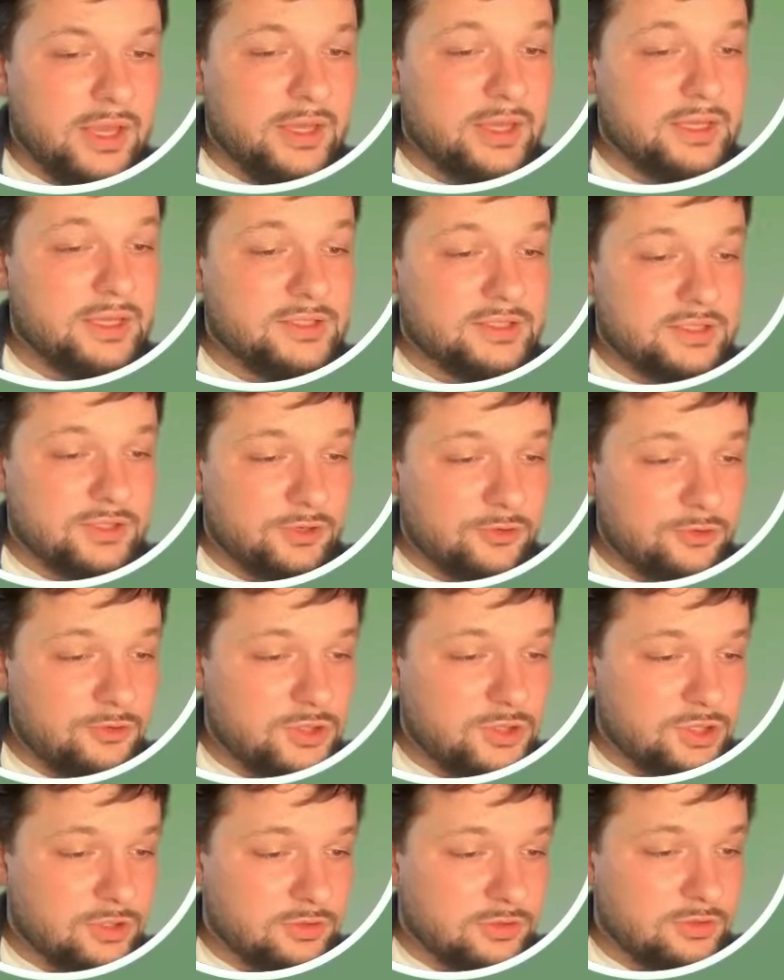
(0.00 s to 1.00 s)
It's
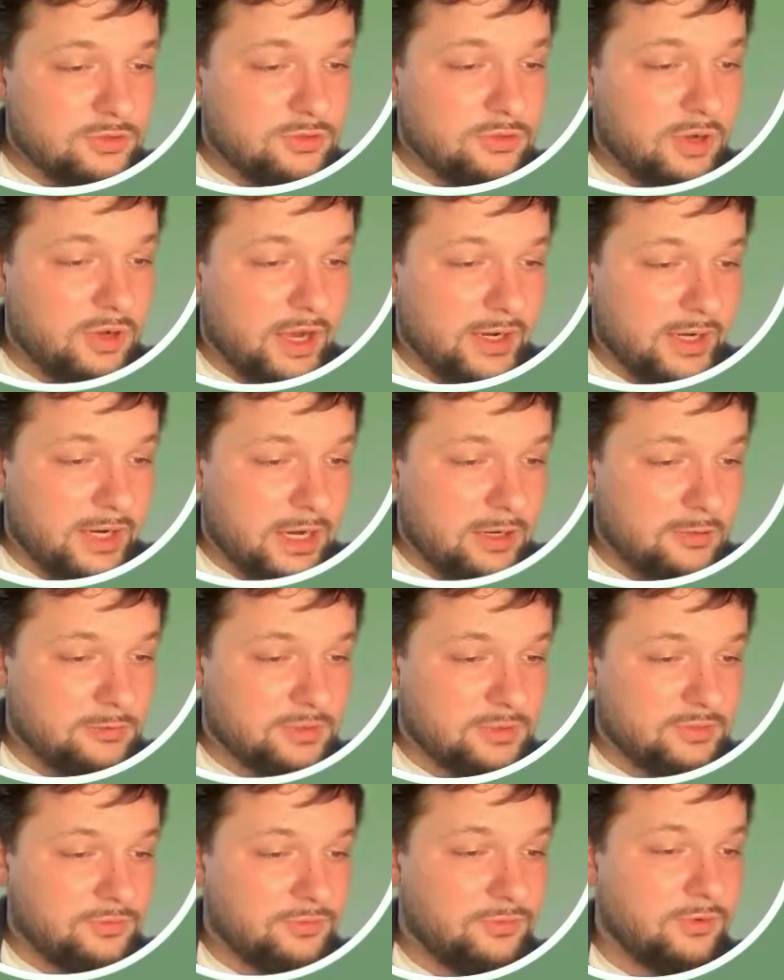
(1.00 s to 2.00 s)
crucial to
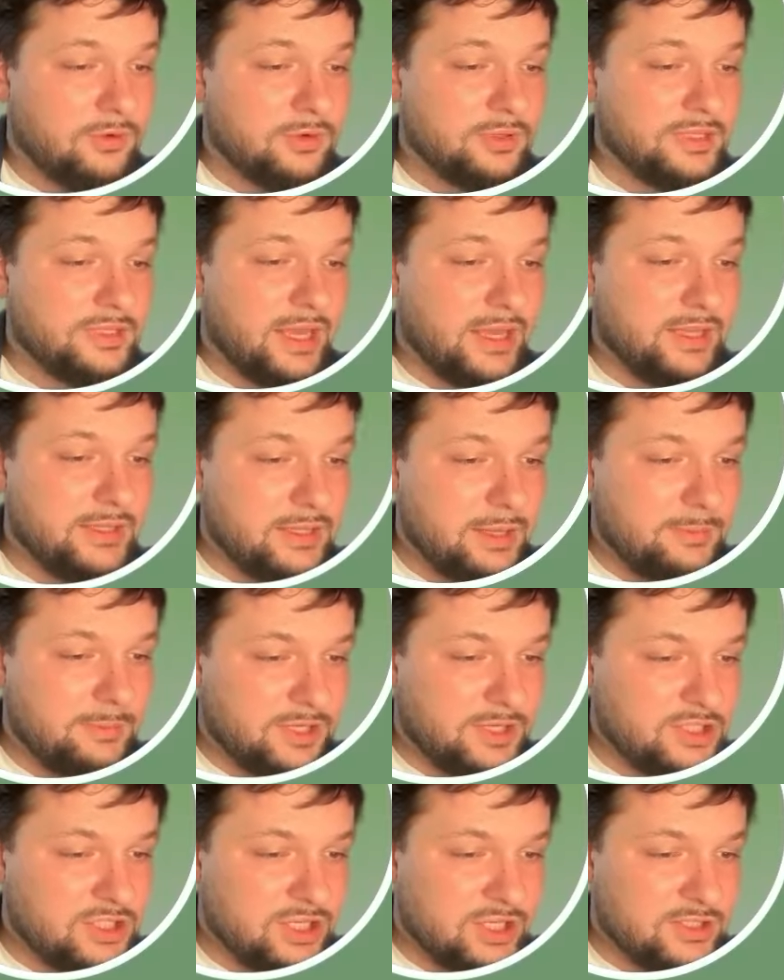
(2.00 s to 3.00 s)
account for dynamic
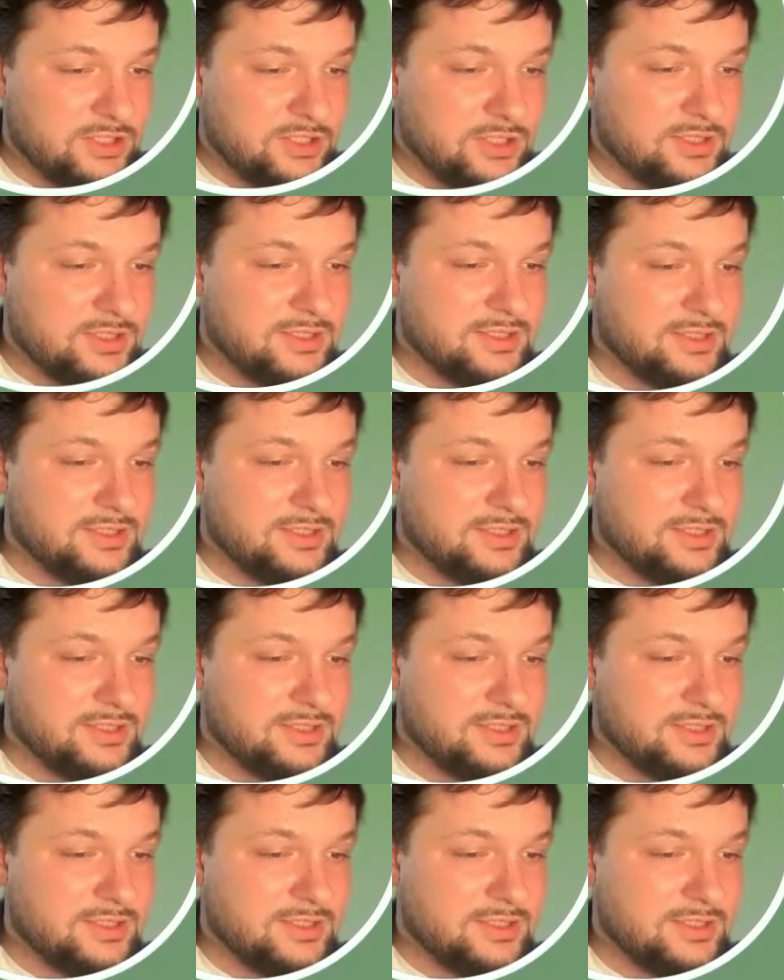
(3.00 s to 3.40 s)
changes